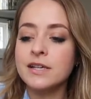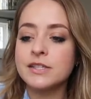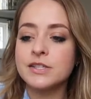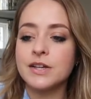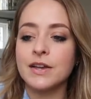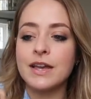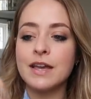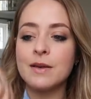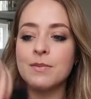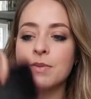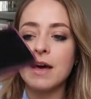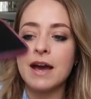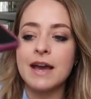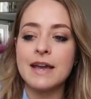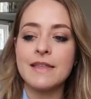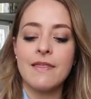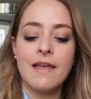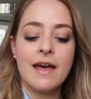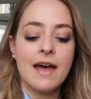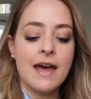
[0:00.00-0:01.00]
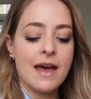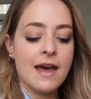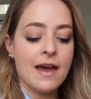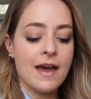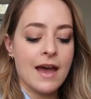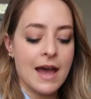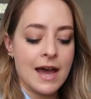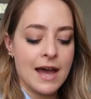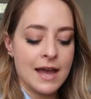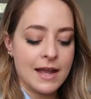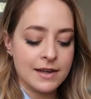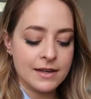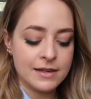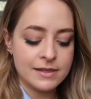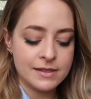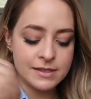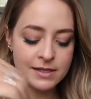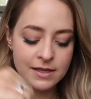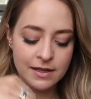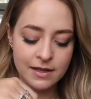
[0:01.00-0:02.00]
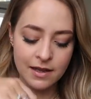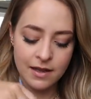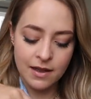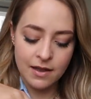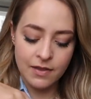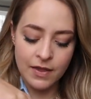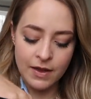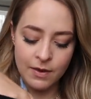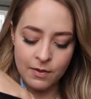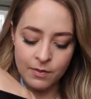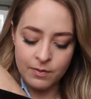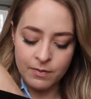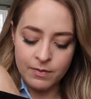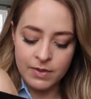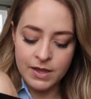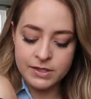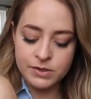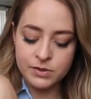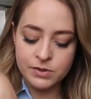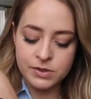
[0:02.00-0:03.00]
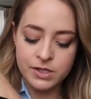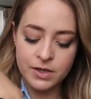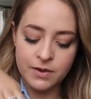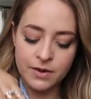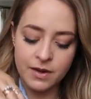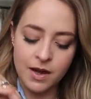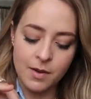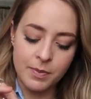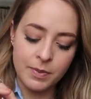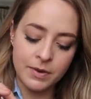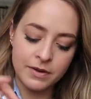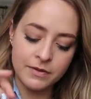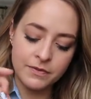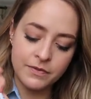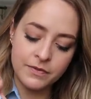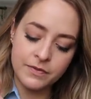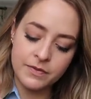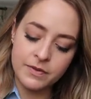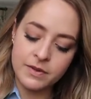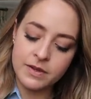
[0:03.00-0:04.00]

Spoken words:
So I keep that in there, and there's also a couple of